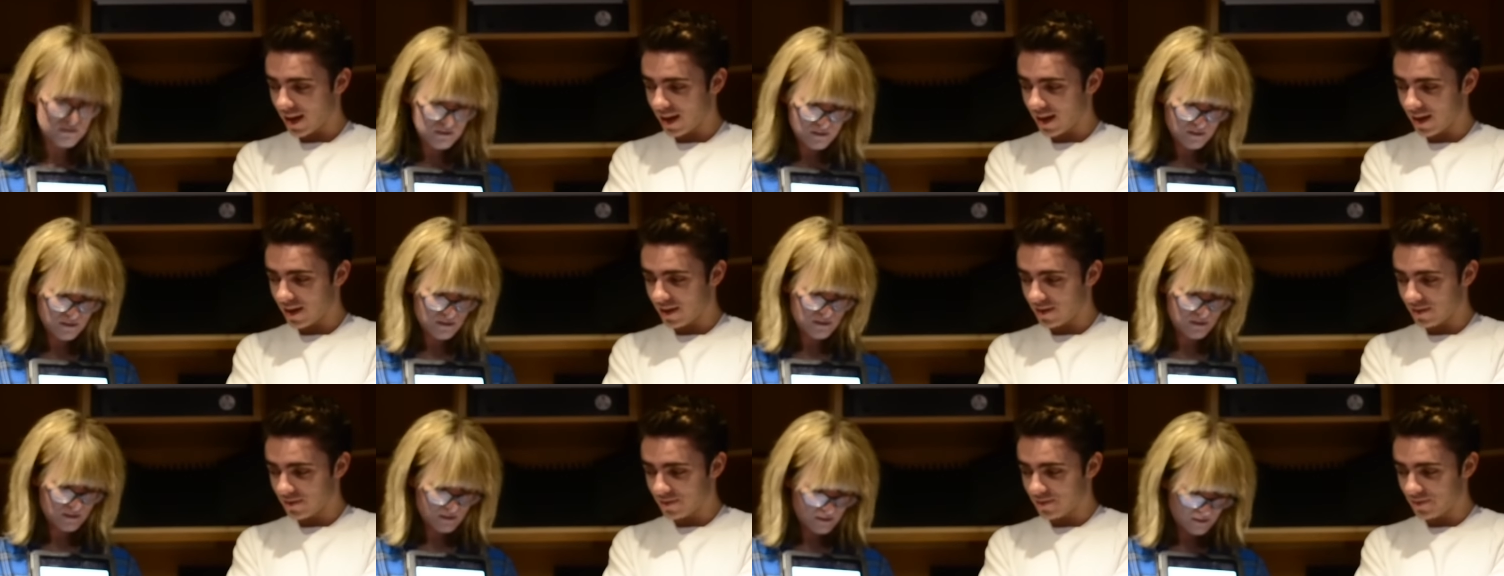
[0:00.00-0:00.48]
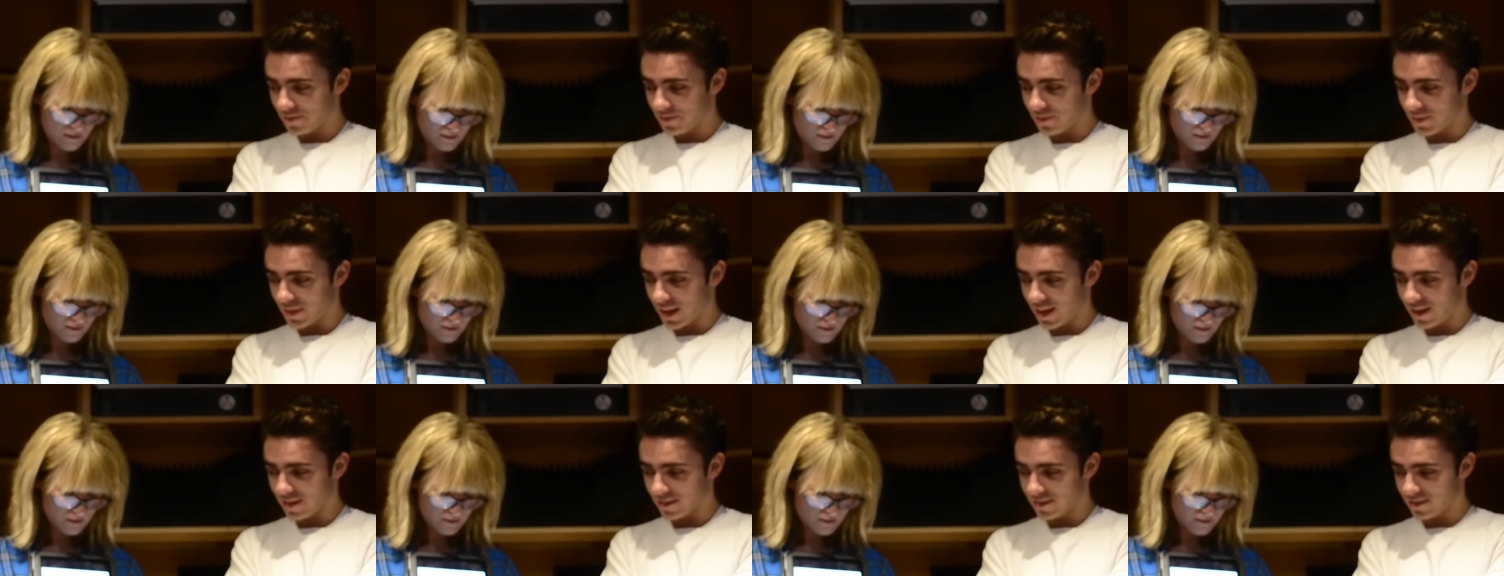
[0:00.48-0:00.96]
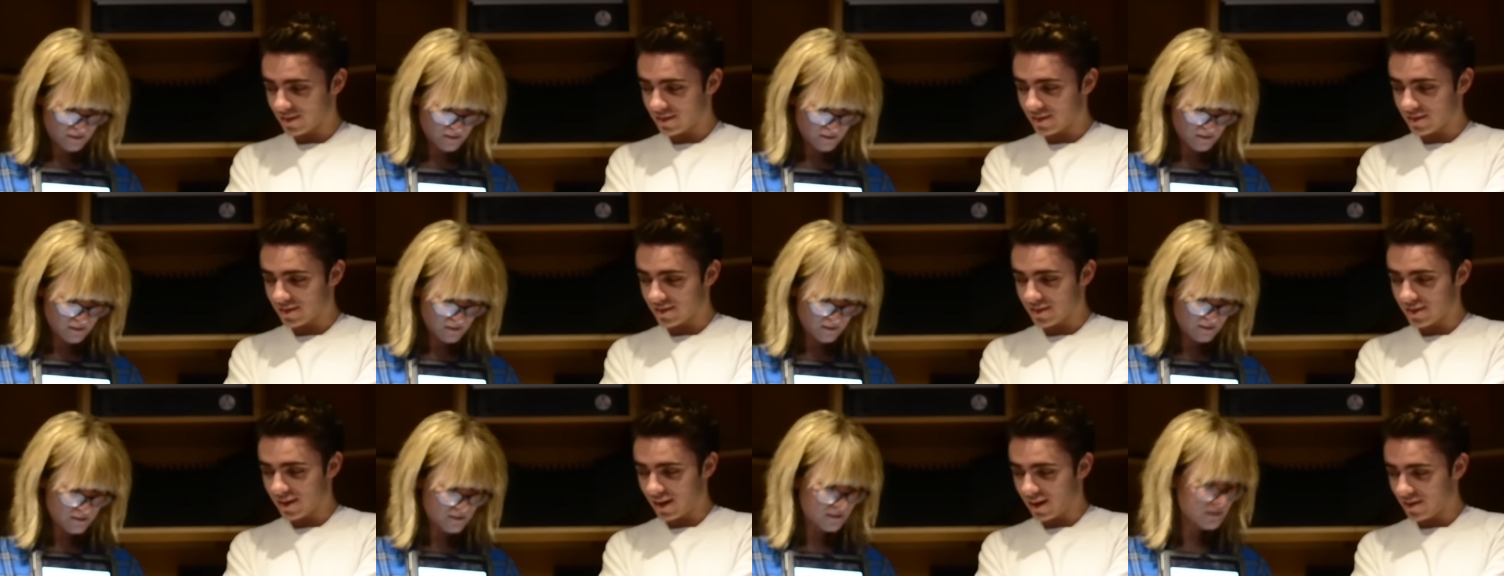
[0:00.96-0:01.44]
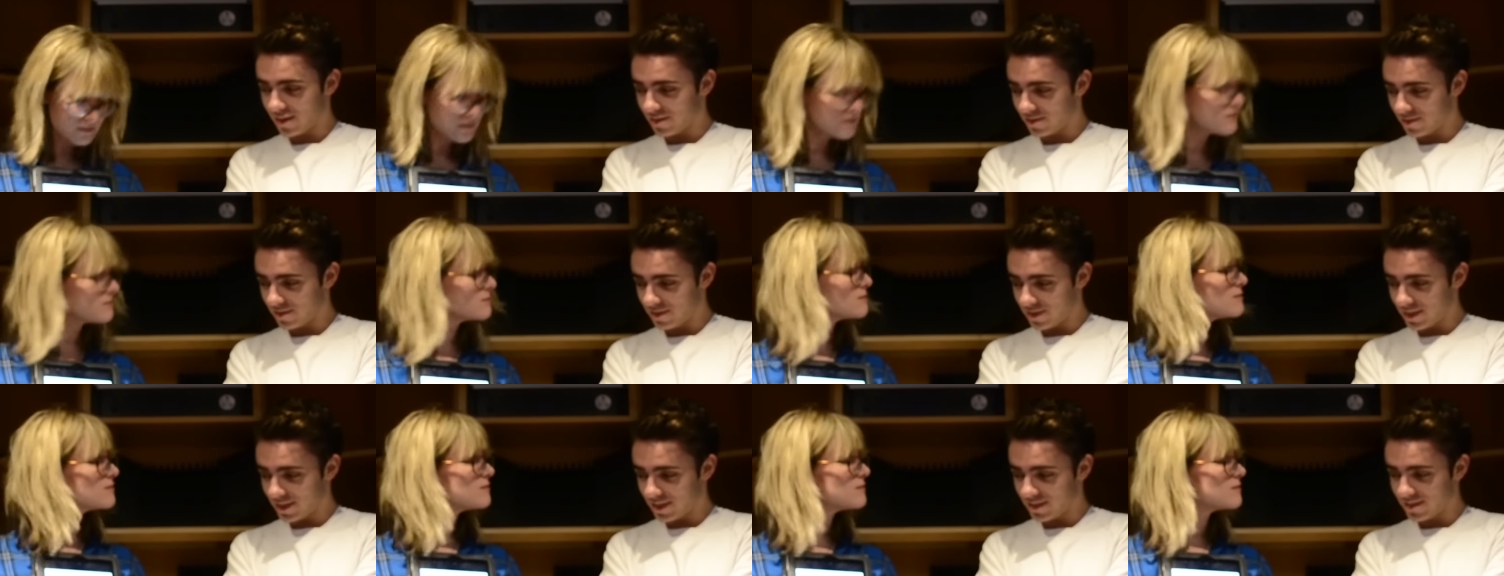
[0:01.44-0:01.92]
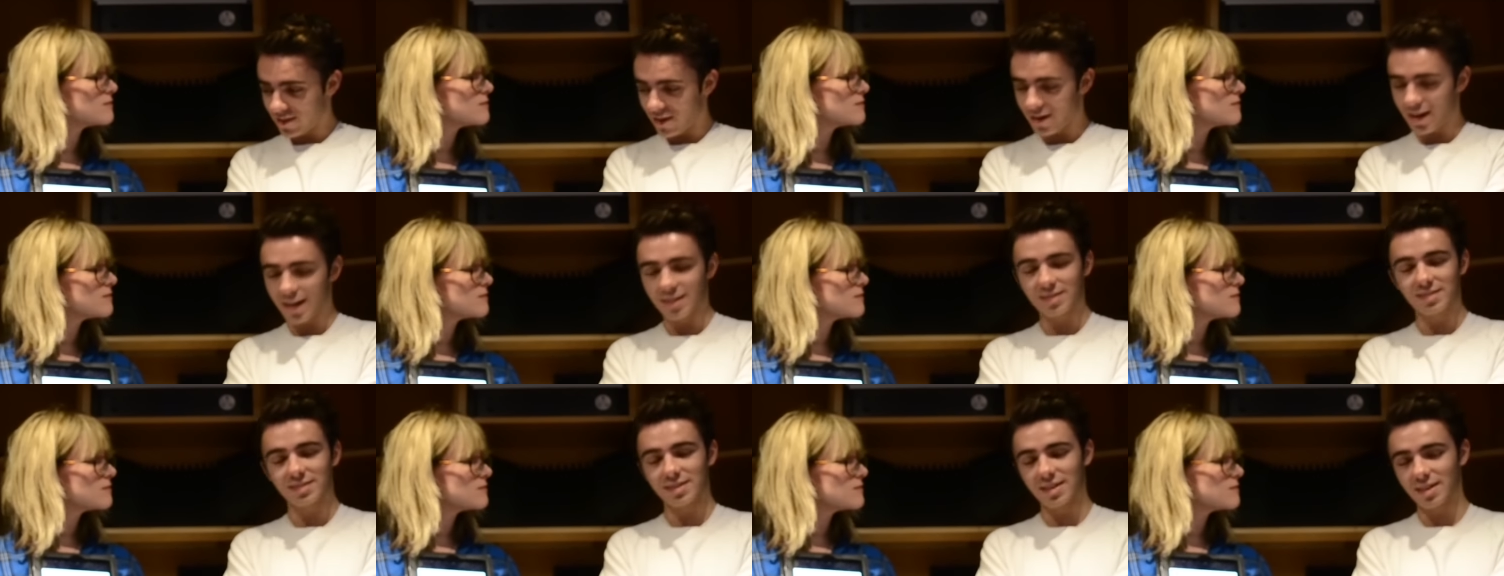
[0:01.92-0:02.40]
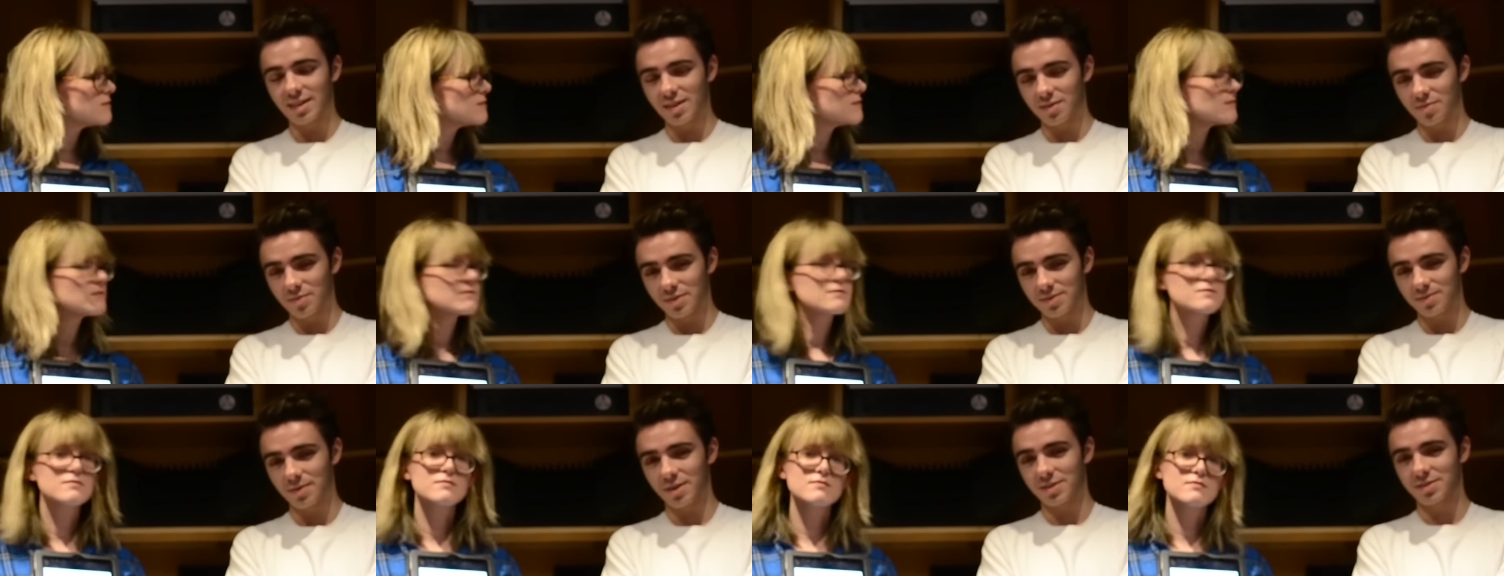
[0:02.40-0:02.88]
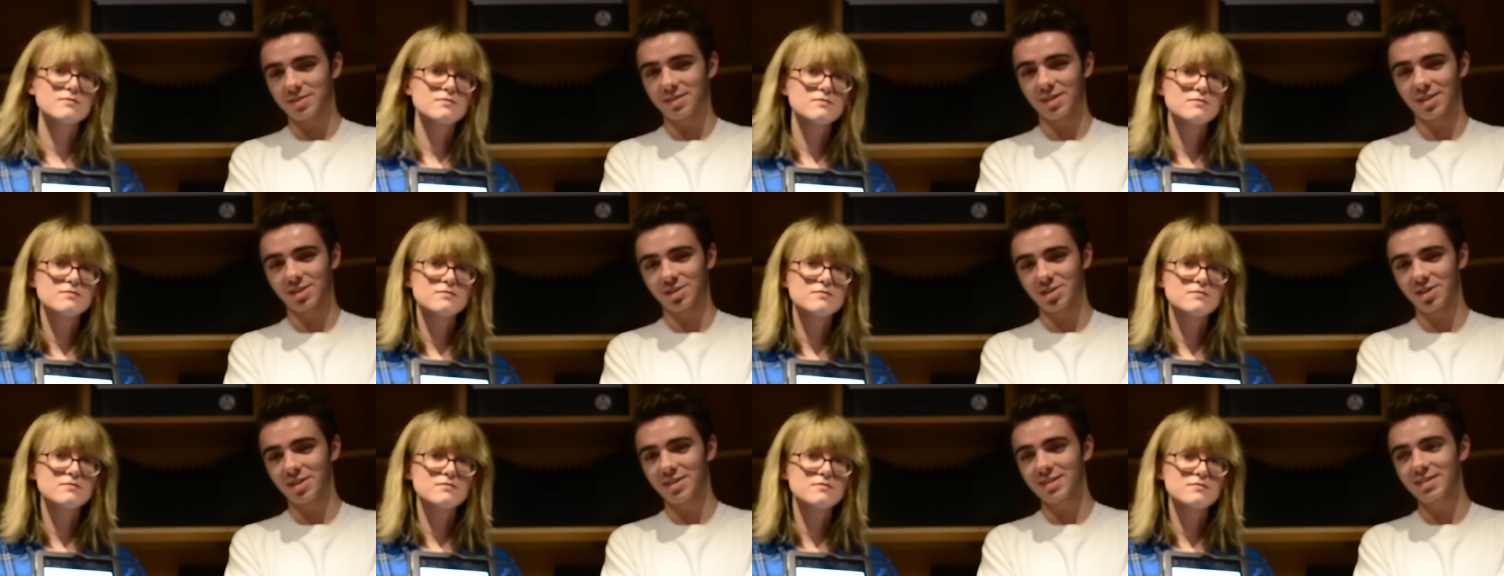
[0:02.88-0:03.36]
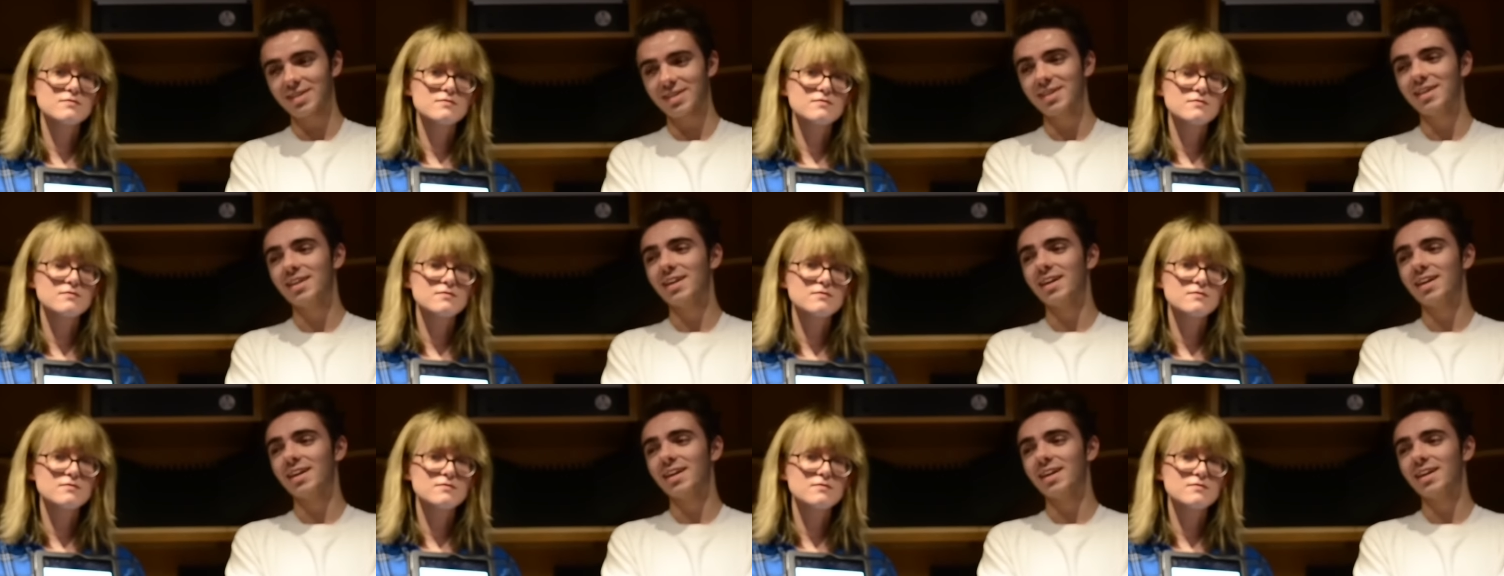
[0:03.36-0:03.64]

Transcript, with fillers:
Speaker 1: Um, and I don't get to see them as much as I should.